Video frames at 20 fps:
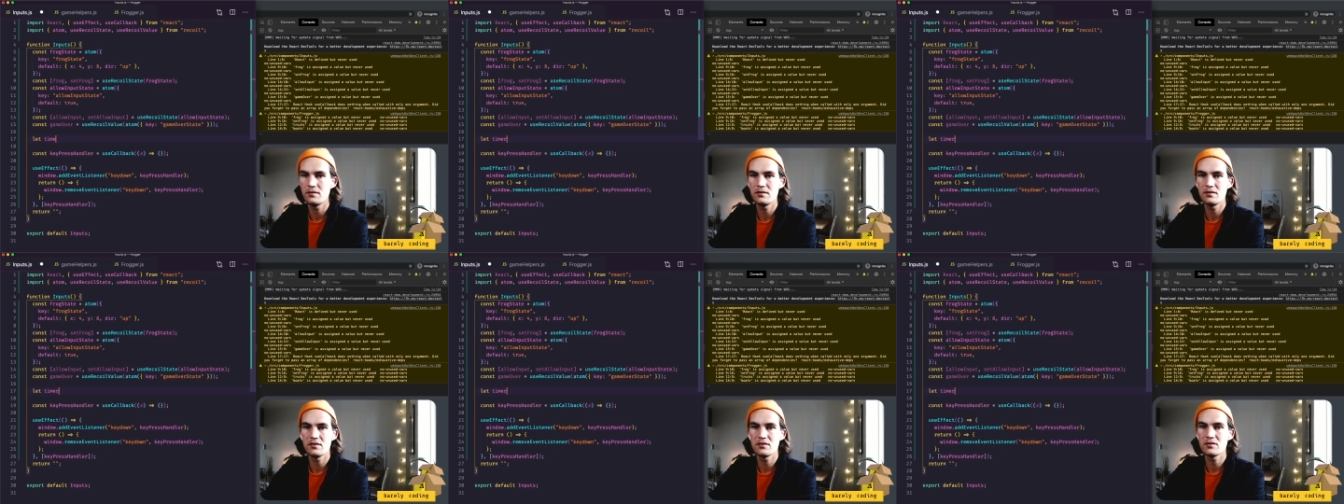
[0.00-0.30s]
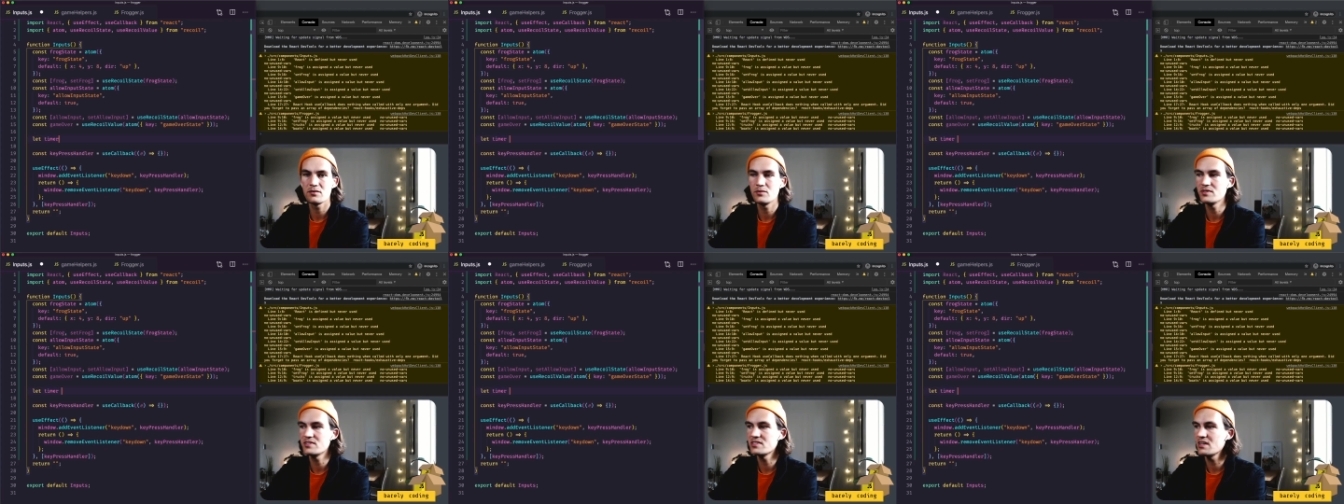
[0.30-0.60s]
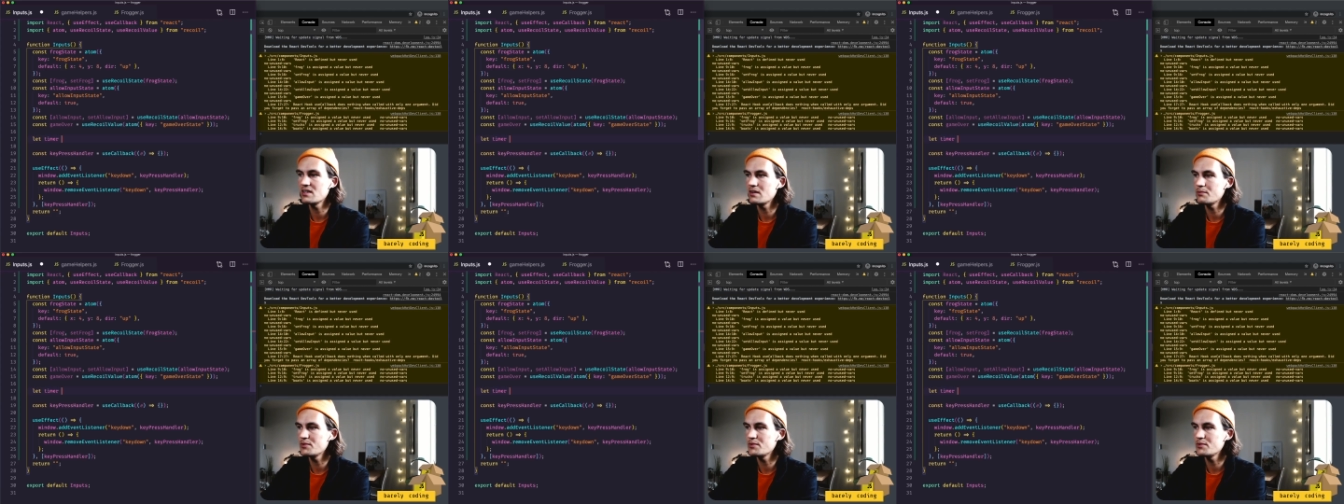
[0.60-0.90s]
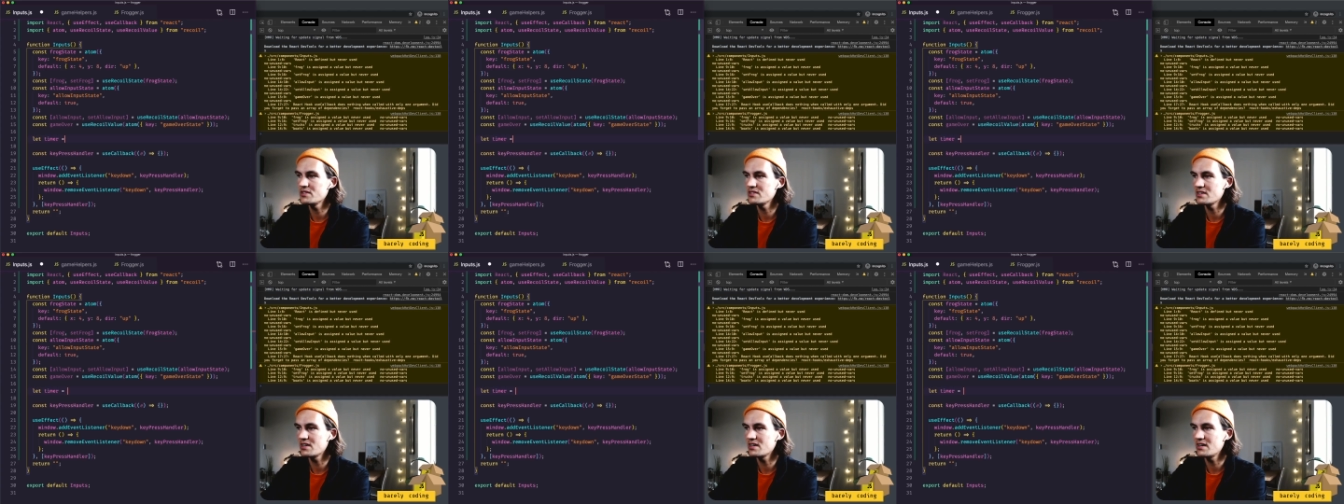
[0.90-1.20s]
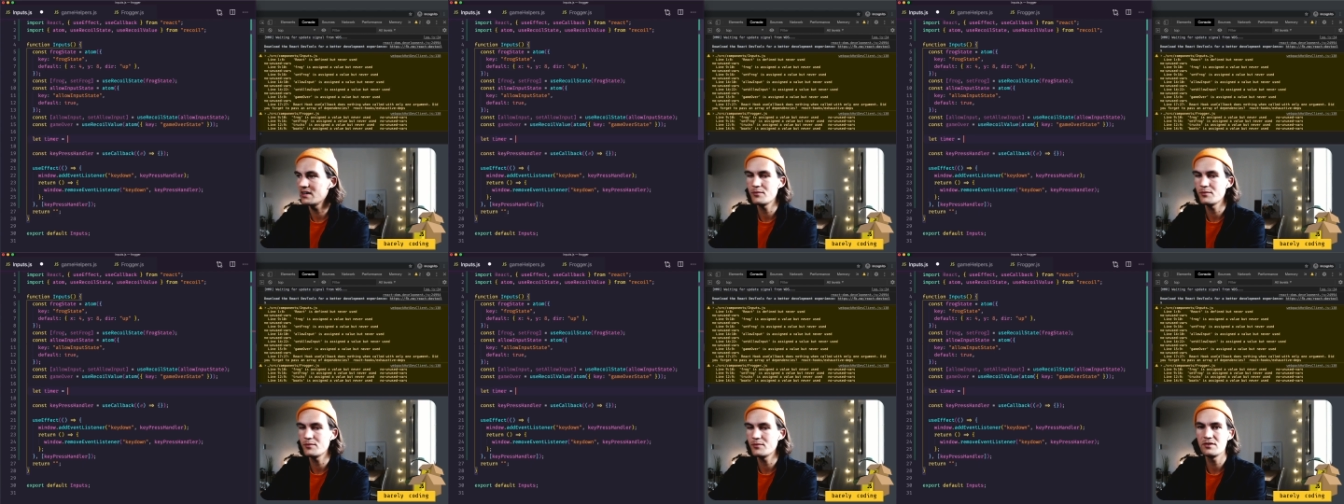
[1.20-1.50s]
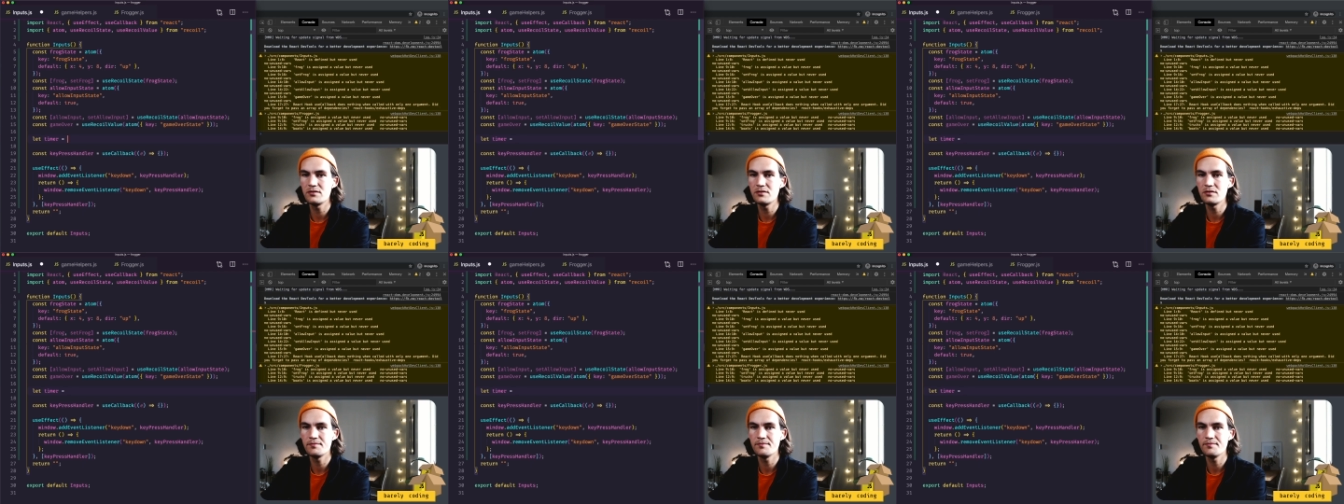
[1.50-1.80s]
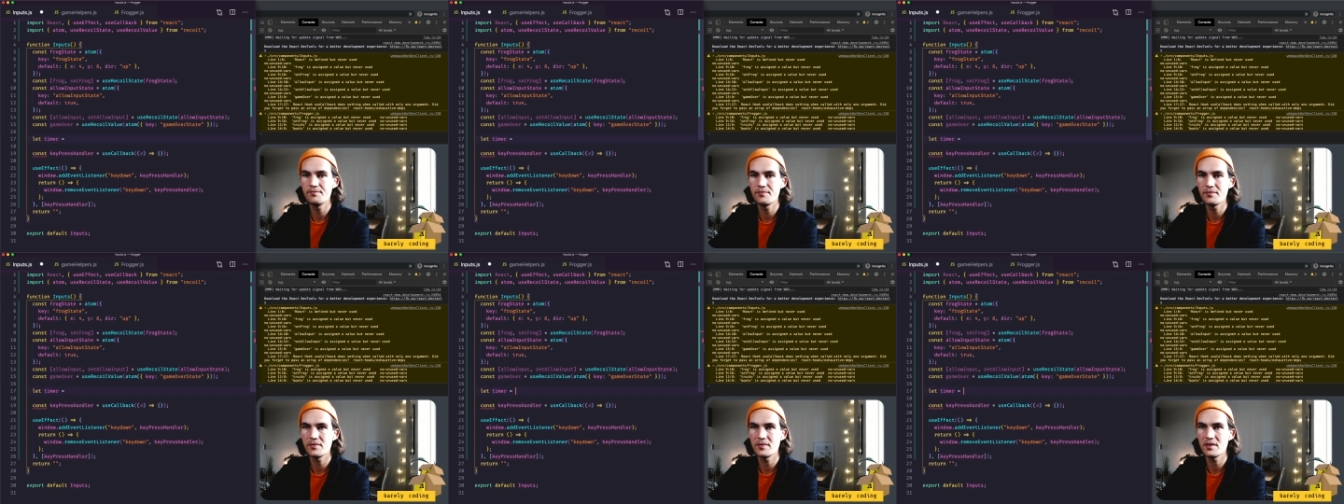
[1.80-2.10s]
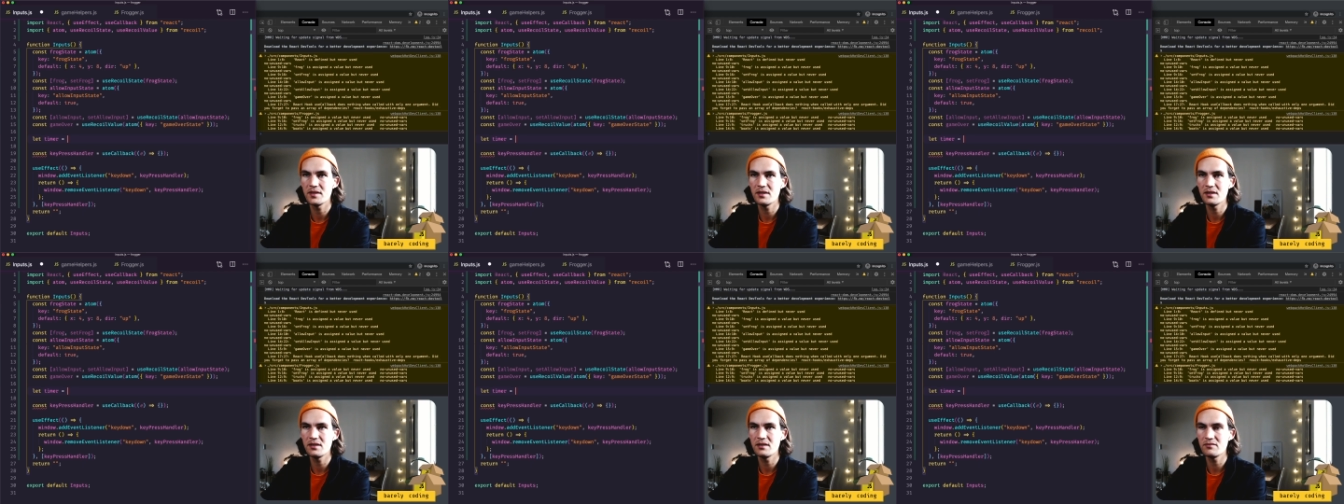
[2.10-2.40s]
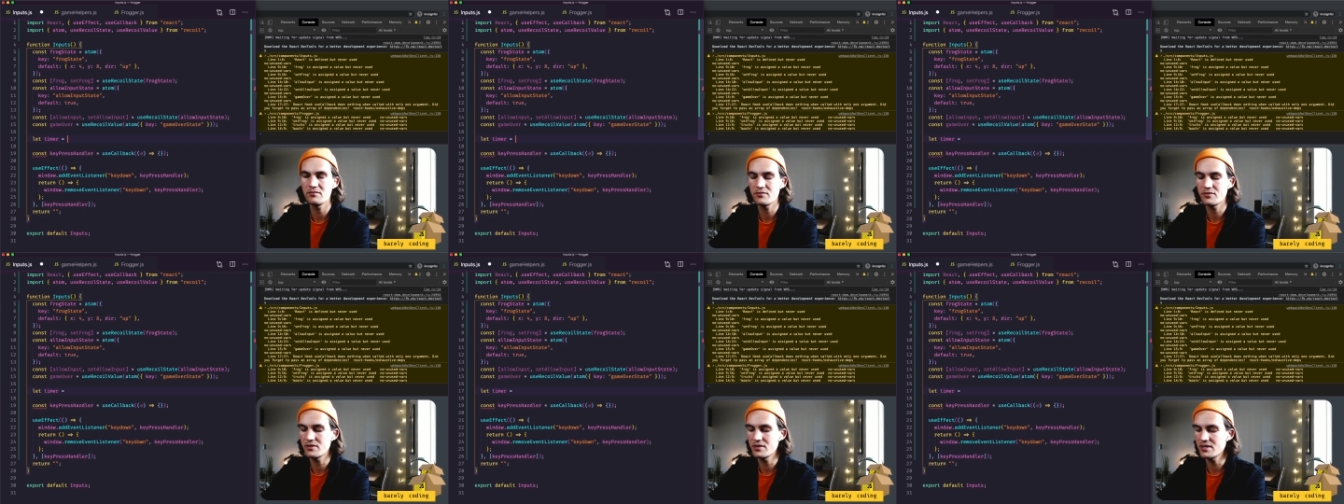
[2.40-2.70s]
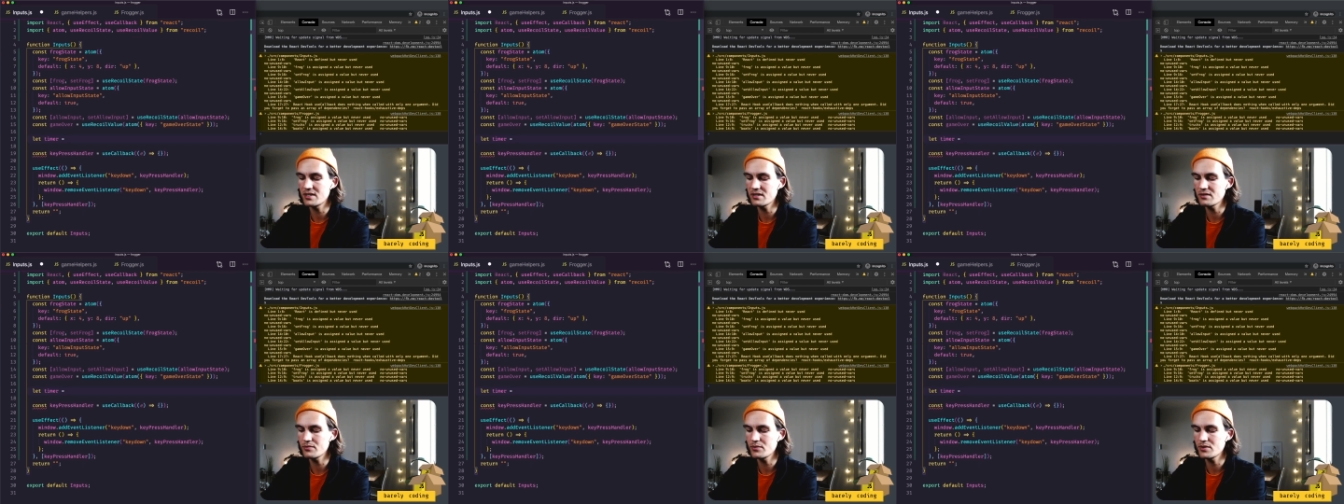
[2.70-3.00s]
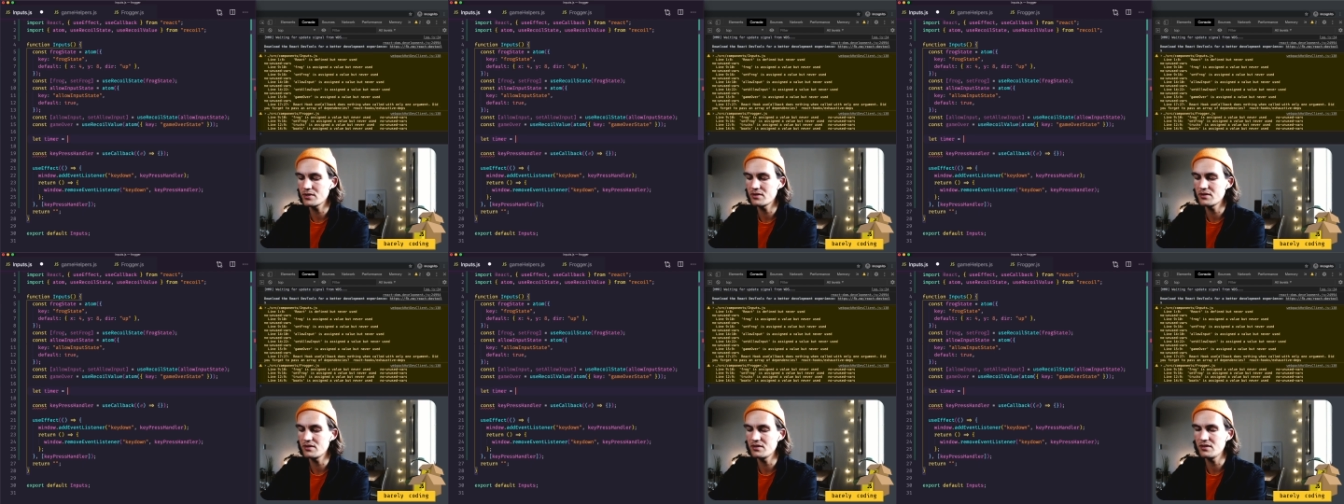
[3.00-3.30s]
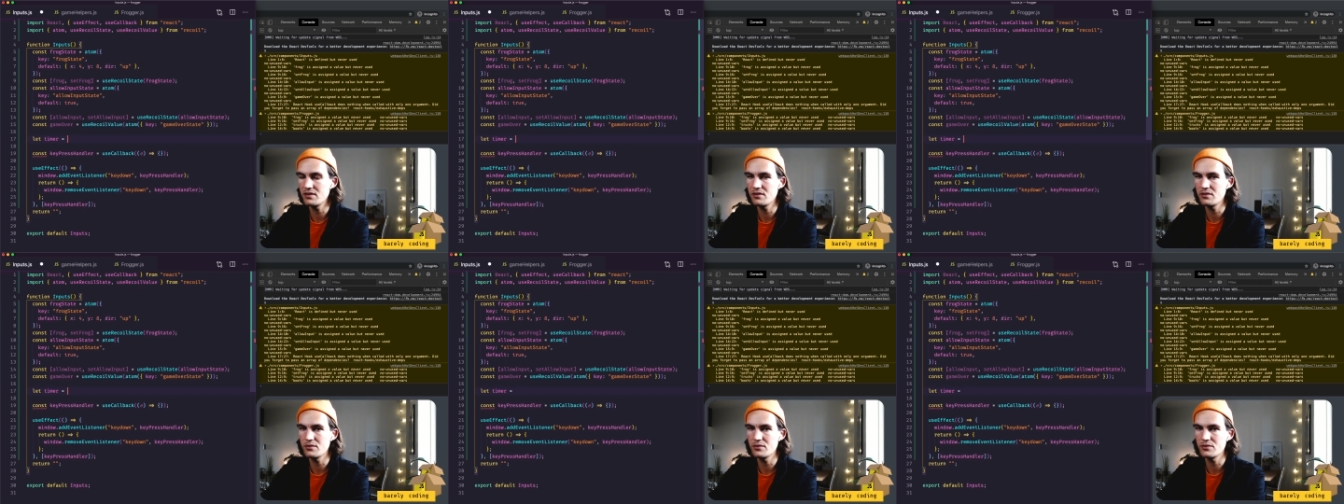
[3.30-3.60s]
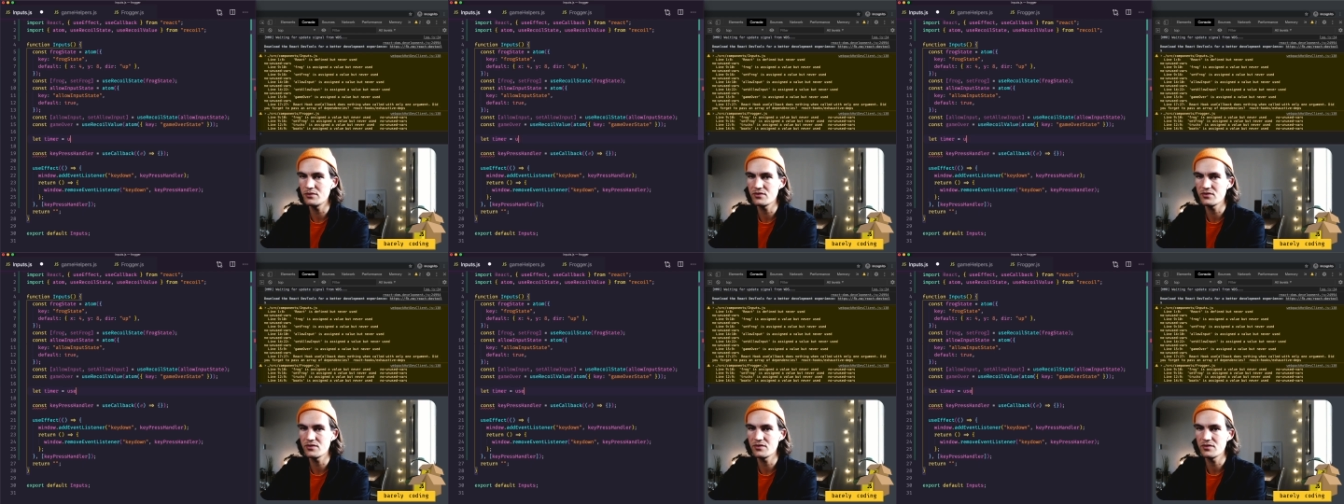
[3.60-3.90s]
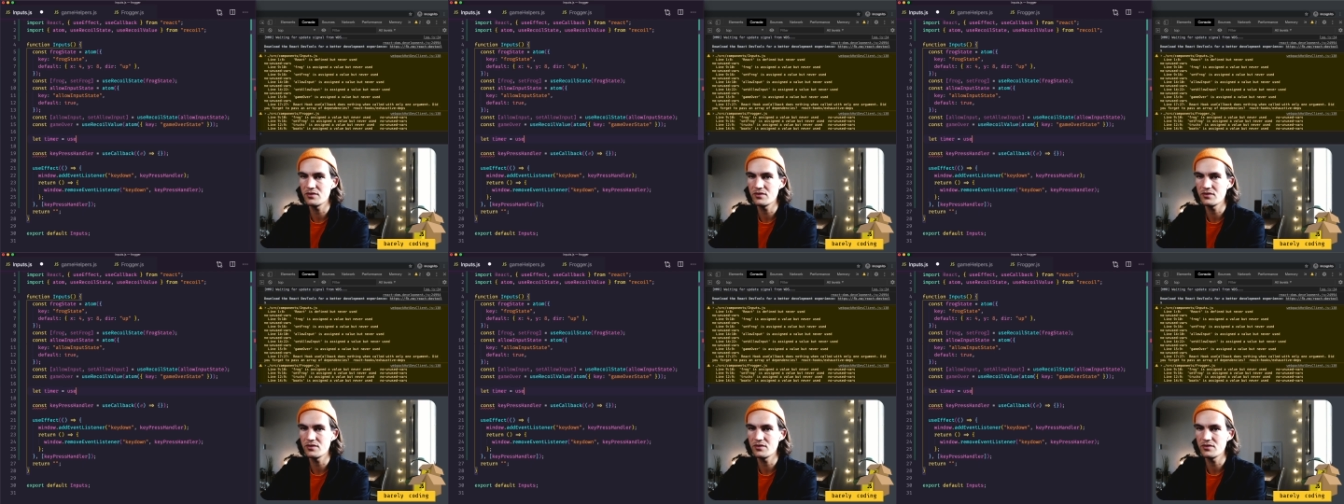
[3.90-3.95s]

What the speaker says: So we set up a timer, and for that we're gonna use